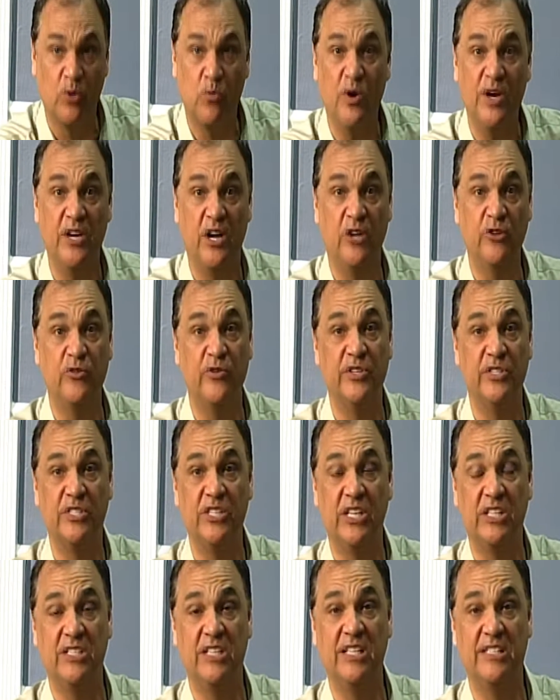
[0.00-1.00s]

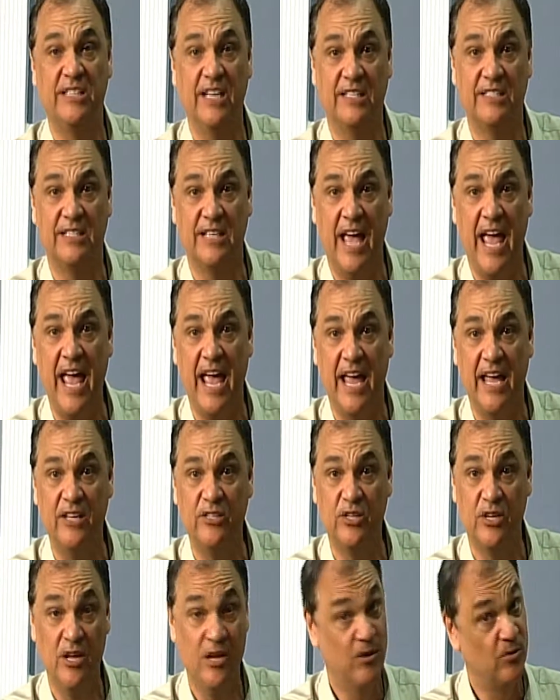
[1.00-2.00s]
166 Days,